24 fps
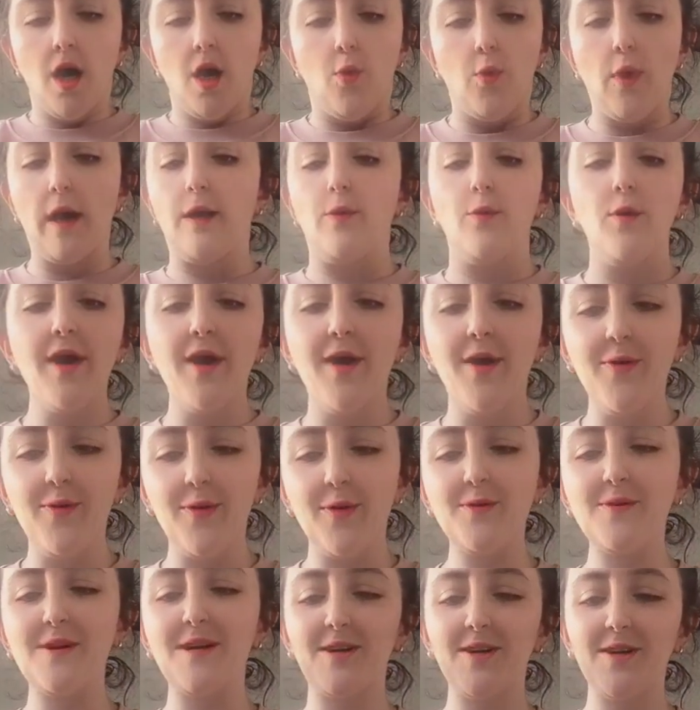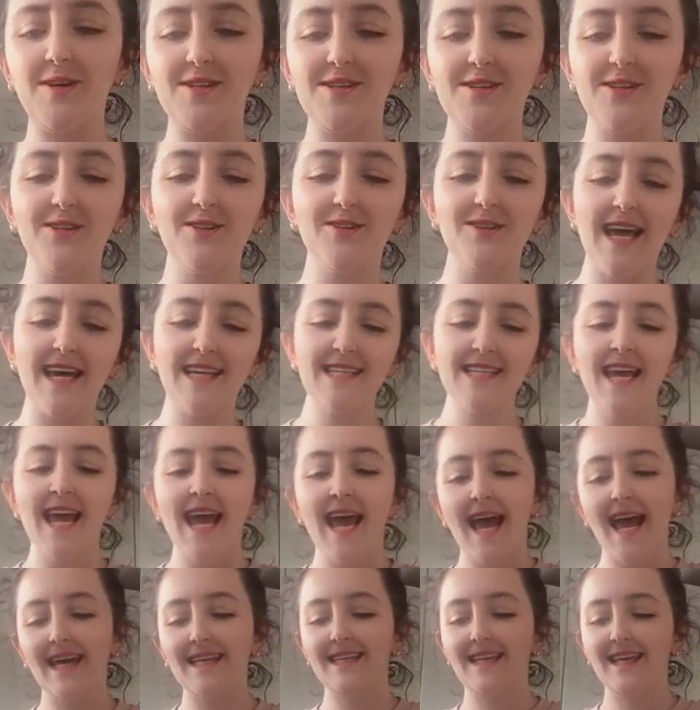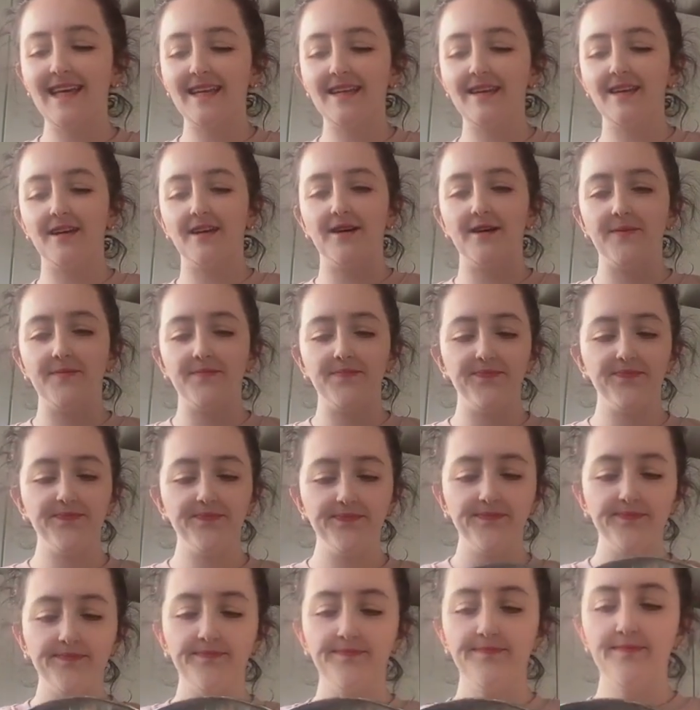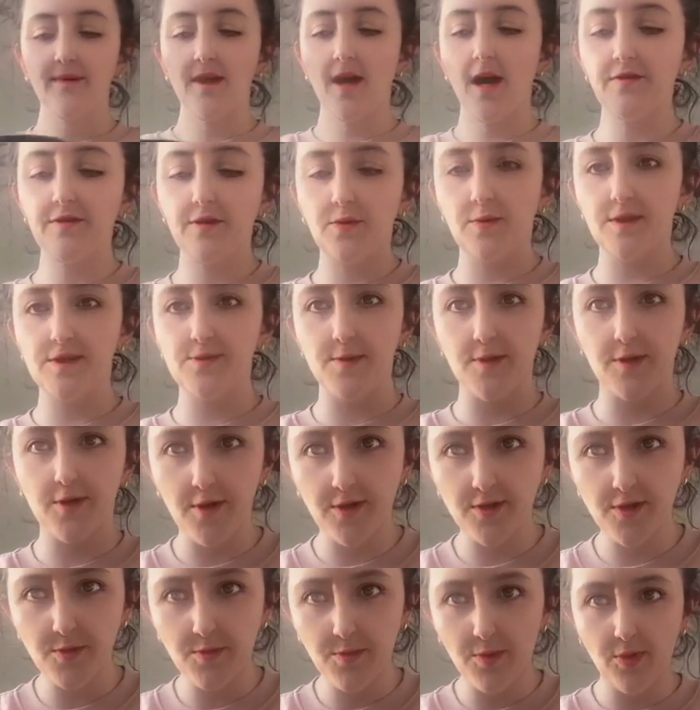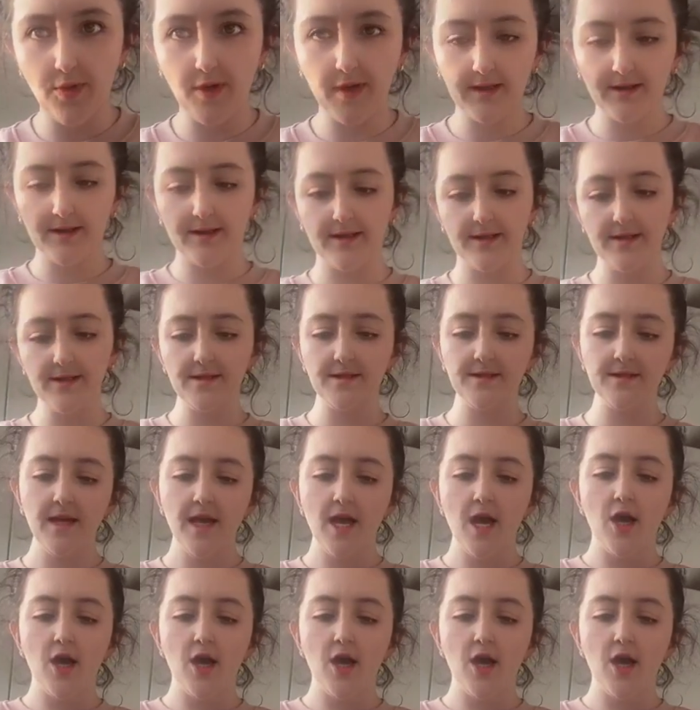Well, we are going to do that, and then afterwards we're going to boil this.